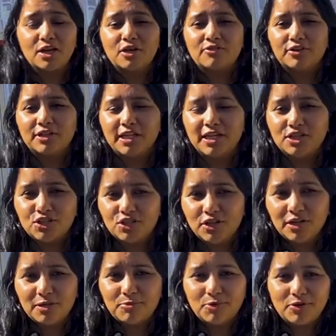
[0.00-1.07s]
for their
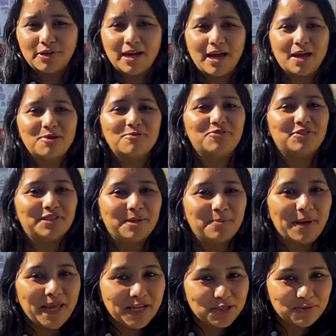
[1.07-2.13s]
engineering program, for their
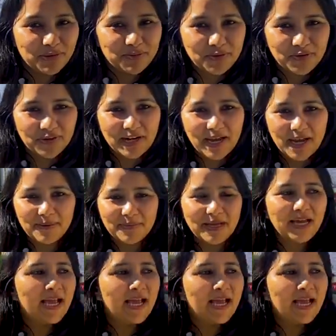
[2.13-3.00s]
management program.